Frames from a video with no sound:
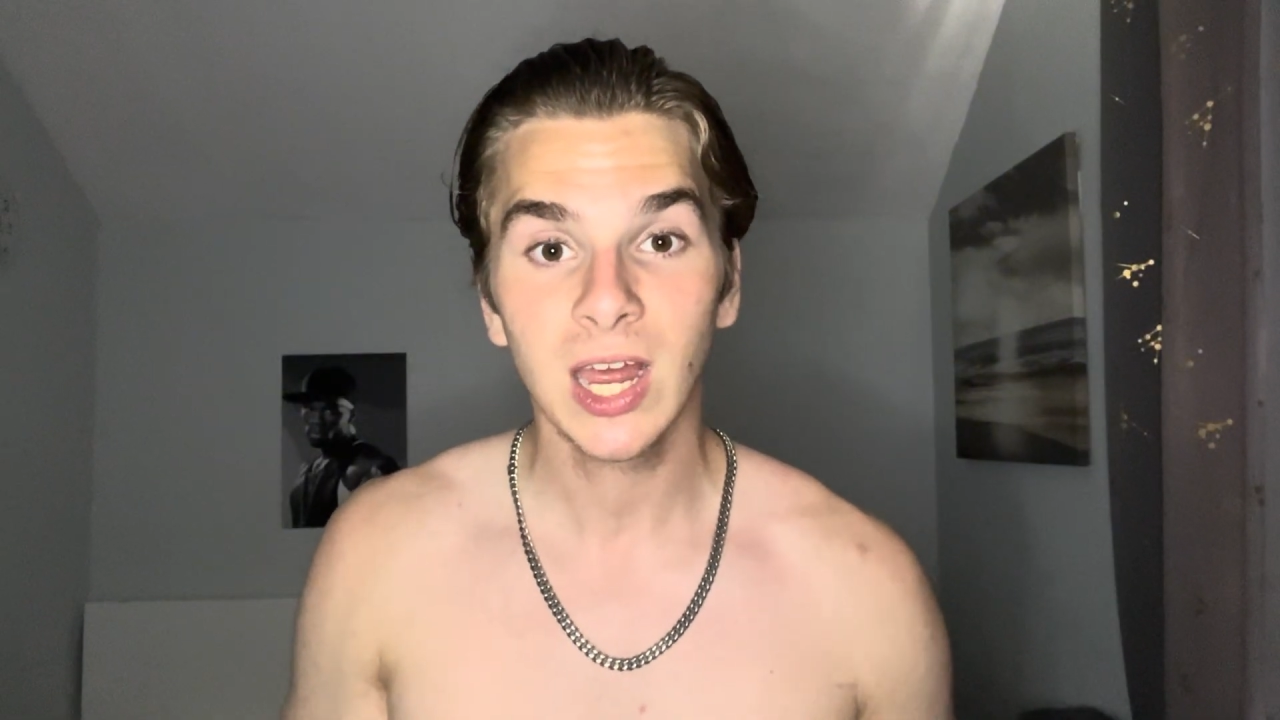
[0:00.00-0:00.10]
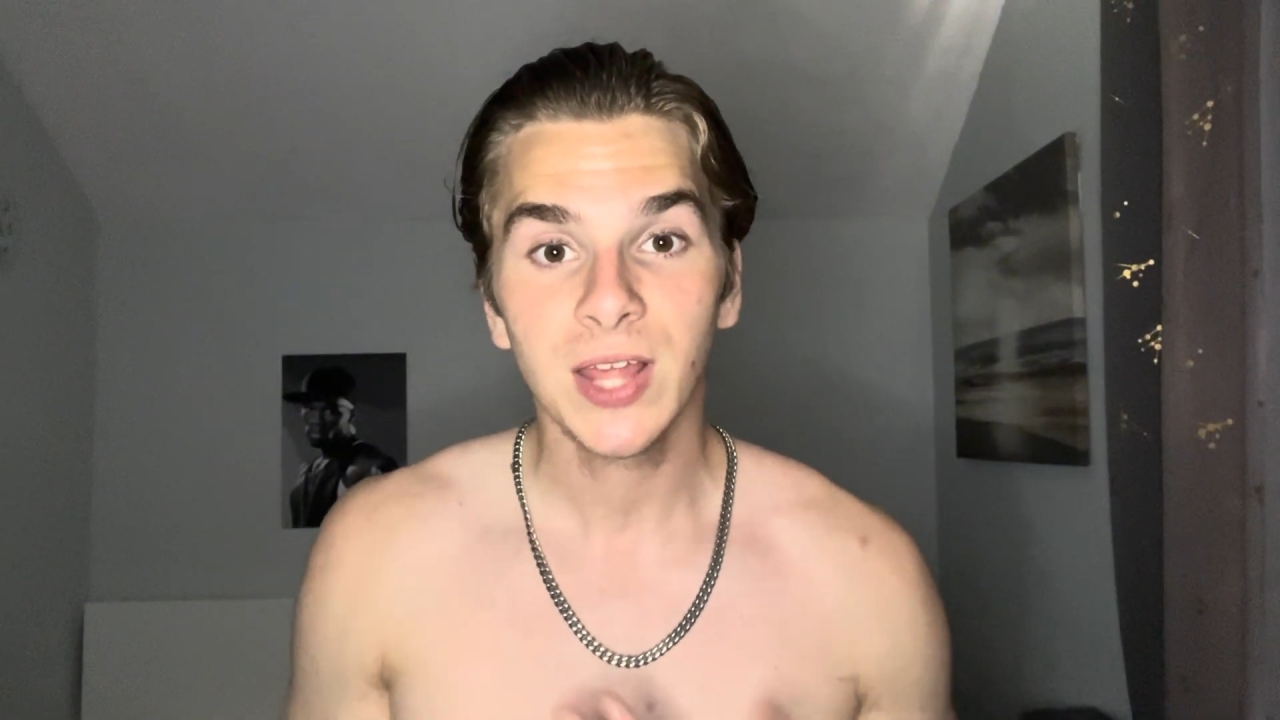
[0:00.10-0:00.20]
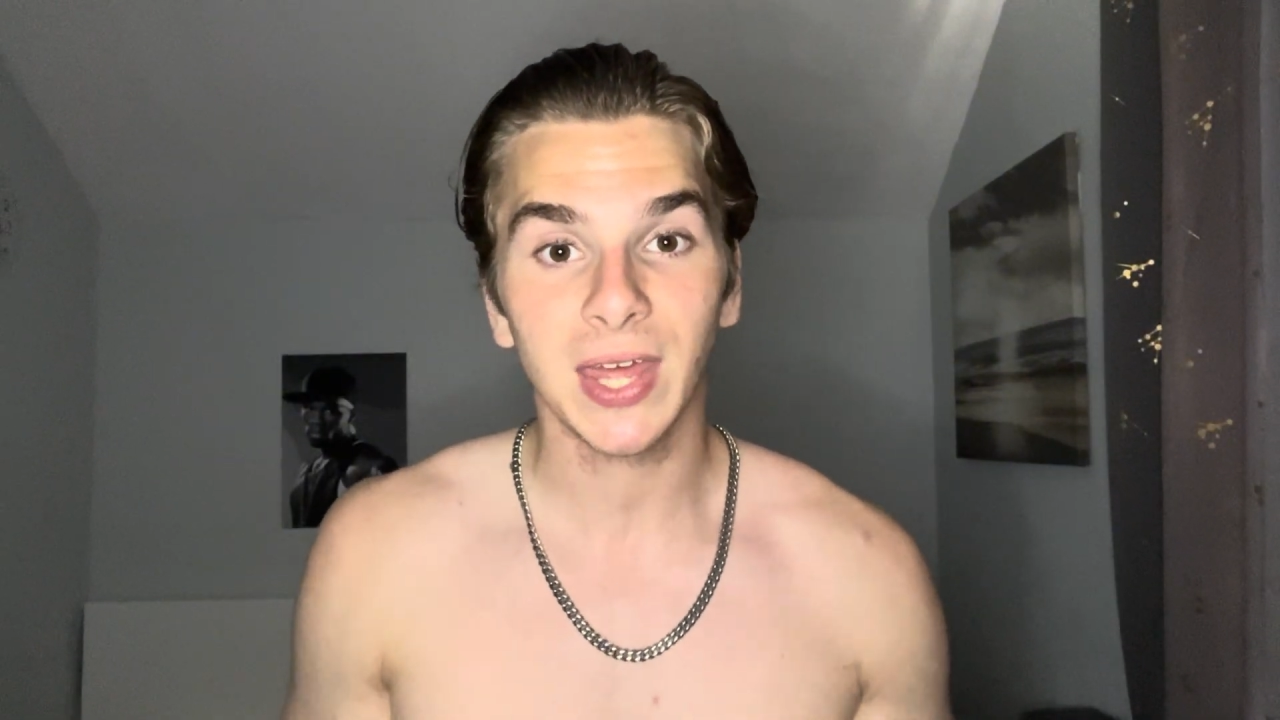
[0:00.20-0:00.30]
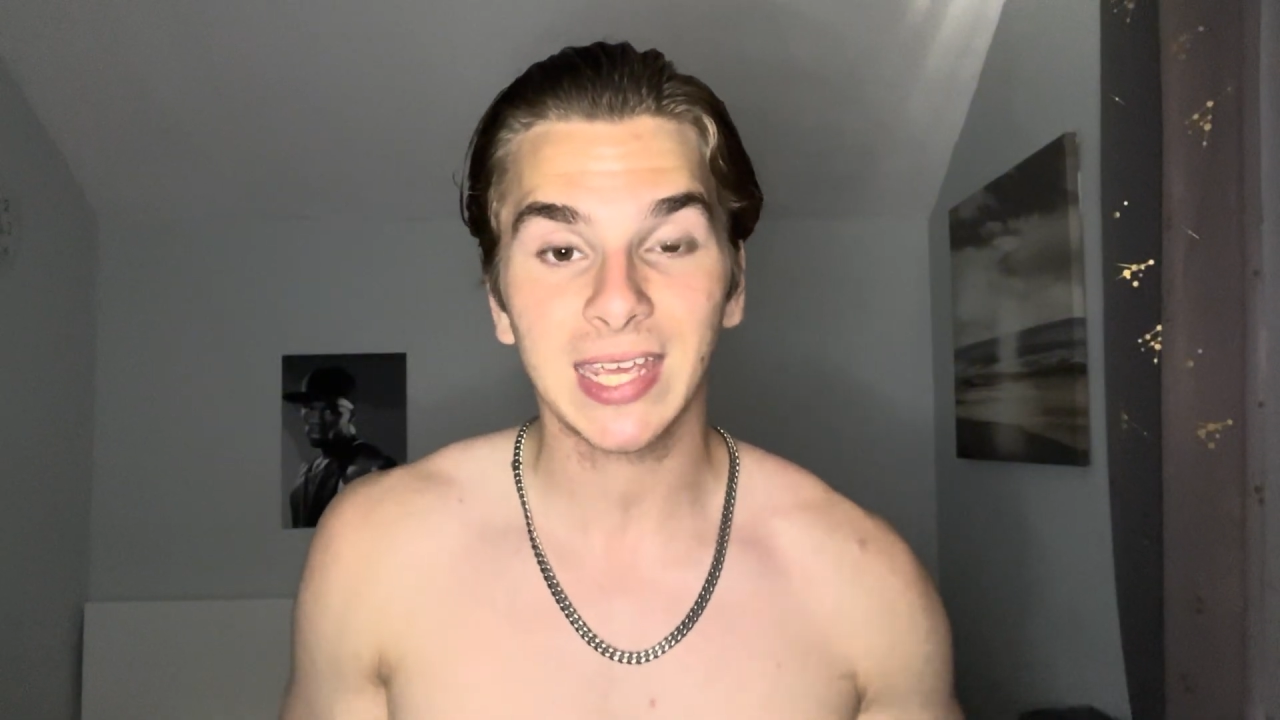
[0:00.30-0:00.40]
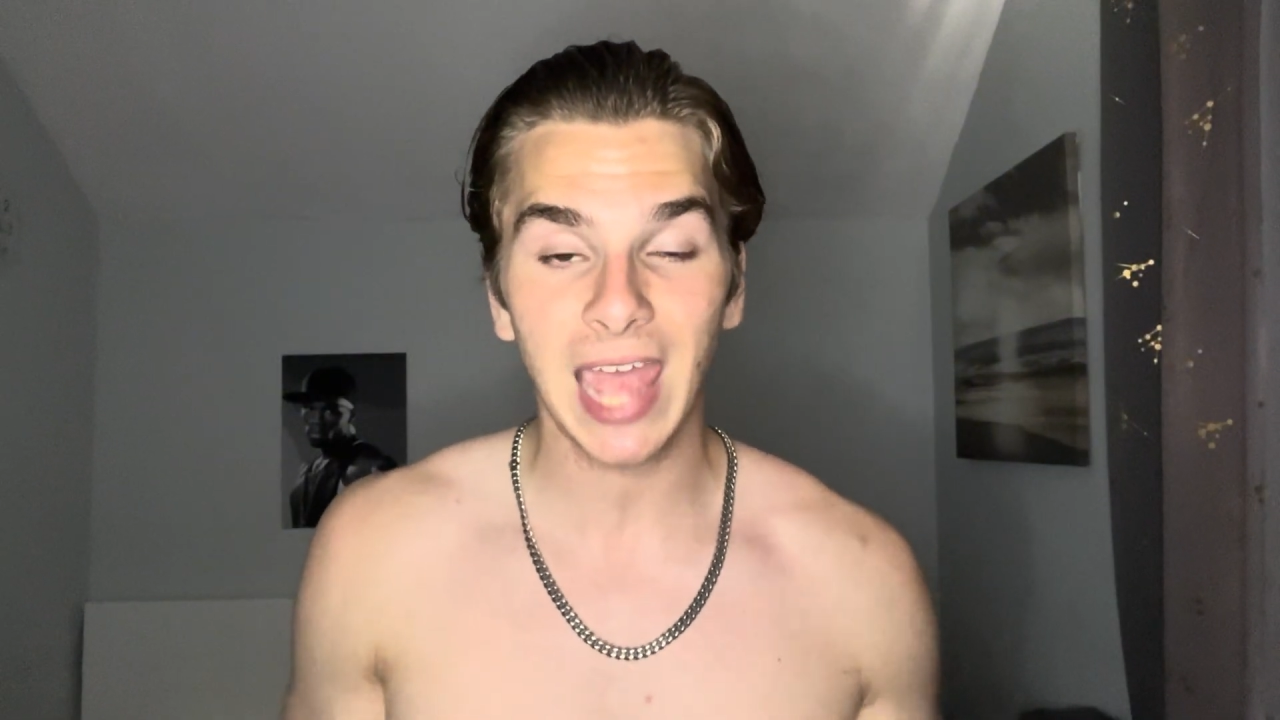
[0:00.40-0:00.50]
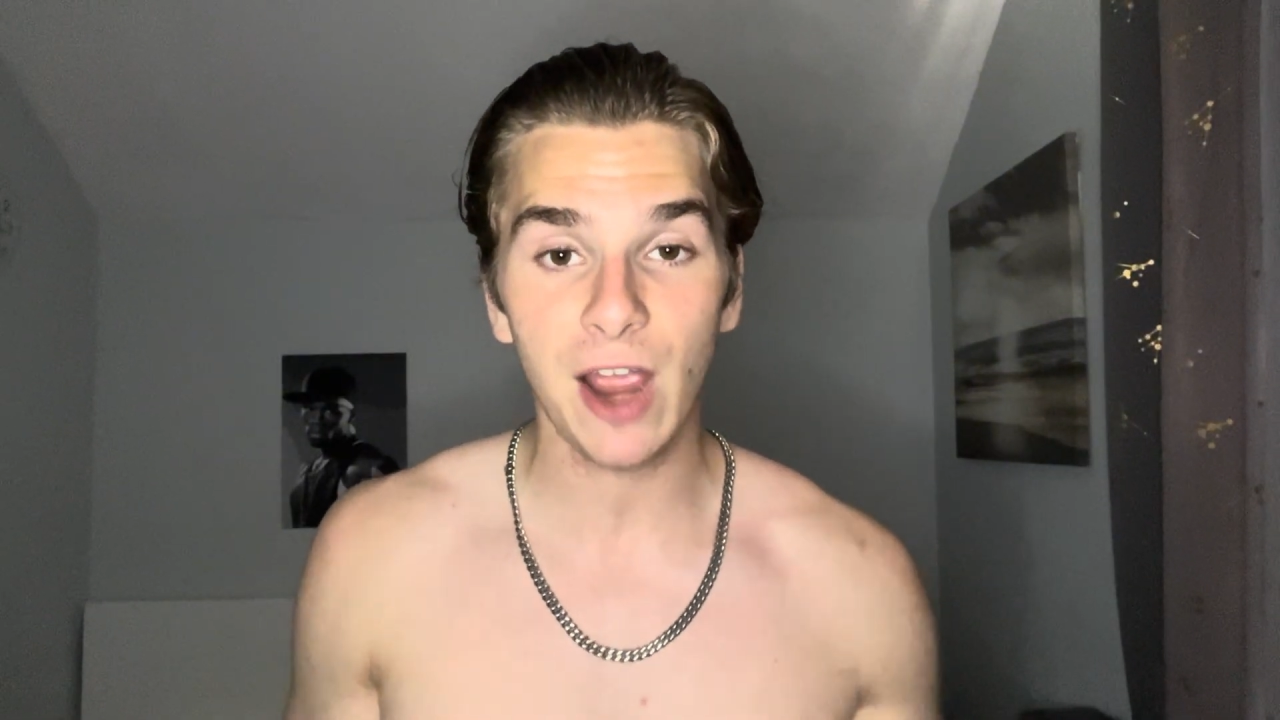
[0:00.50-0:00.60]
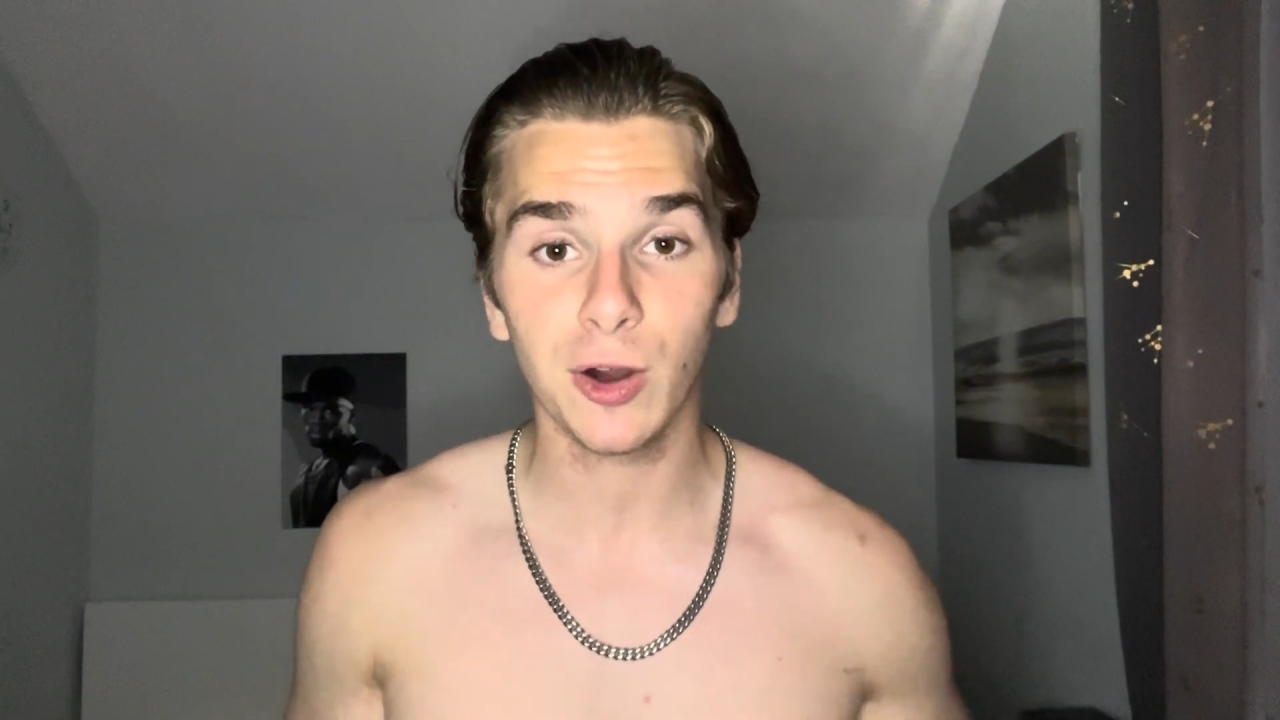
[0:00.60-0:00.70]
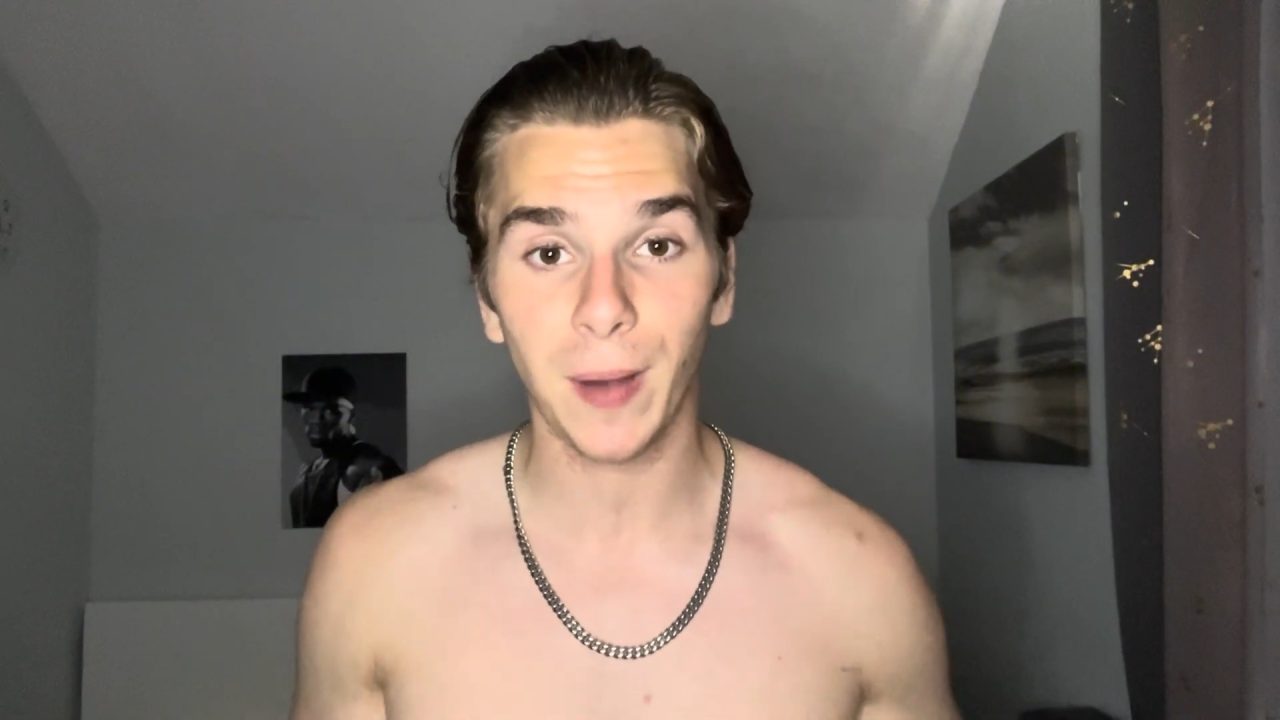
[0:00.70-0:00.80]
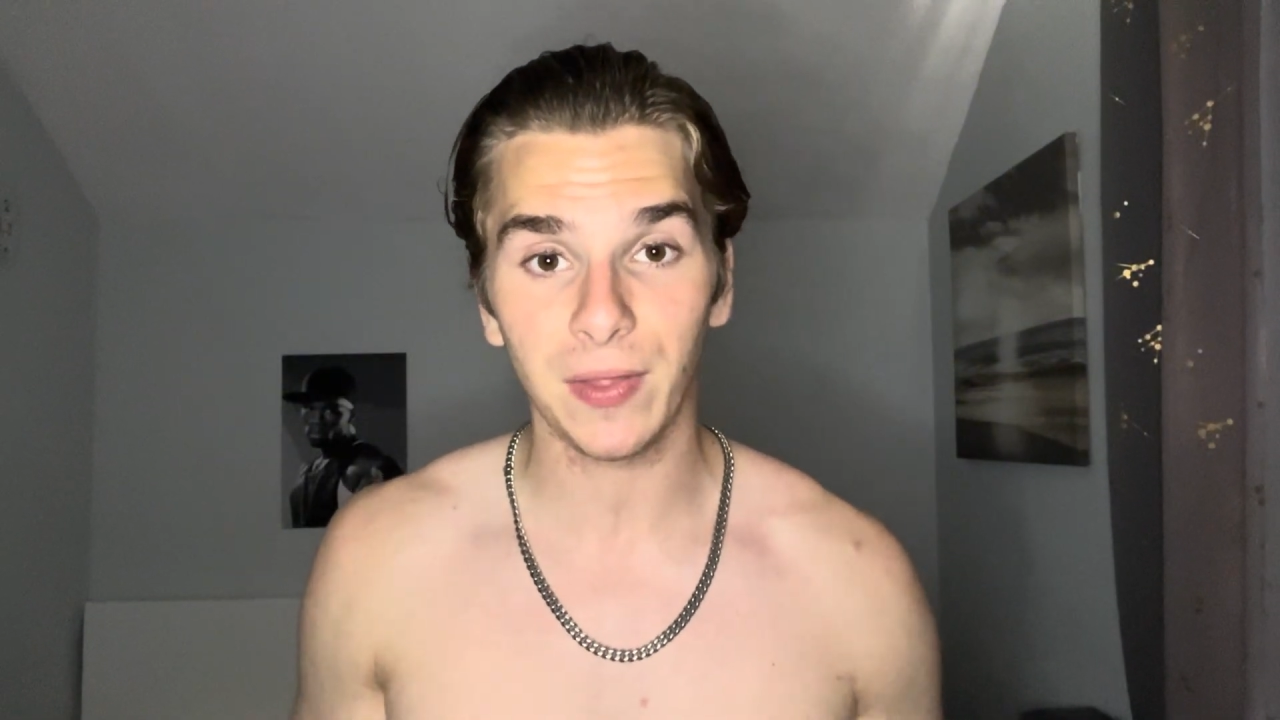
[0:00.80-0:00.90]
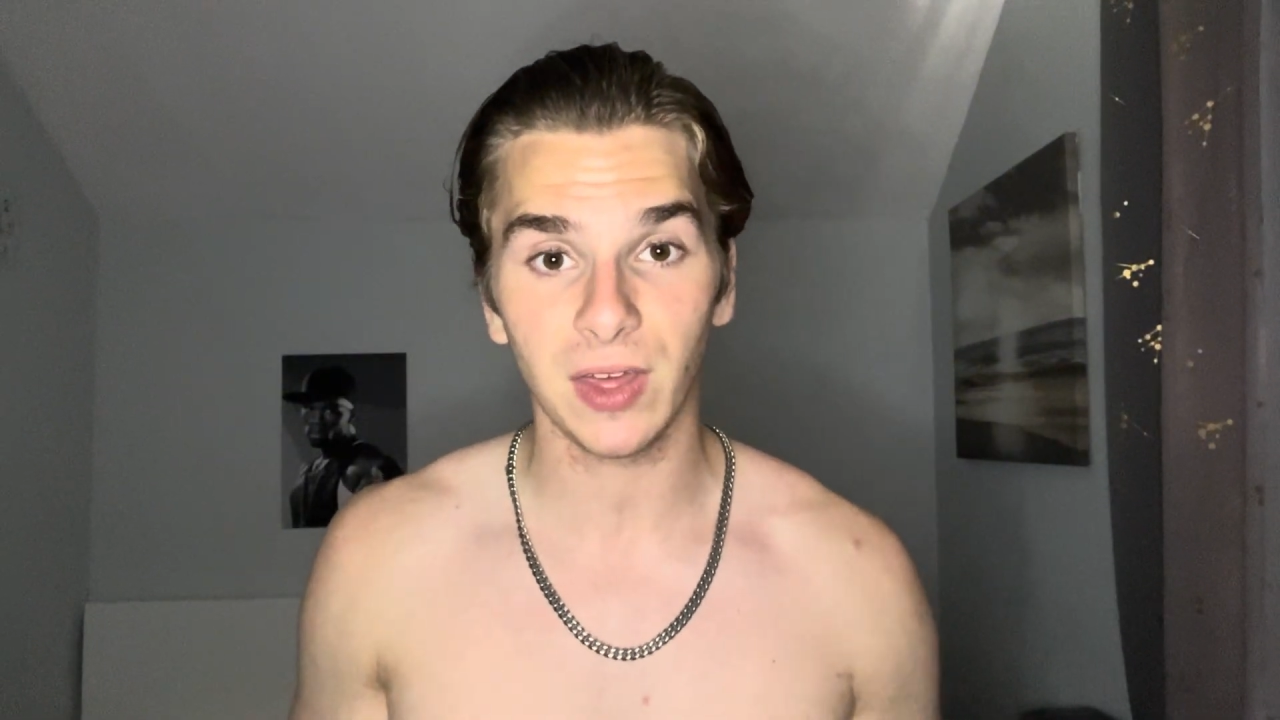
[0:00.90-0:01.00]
They care about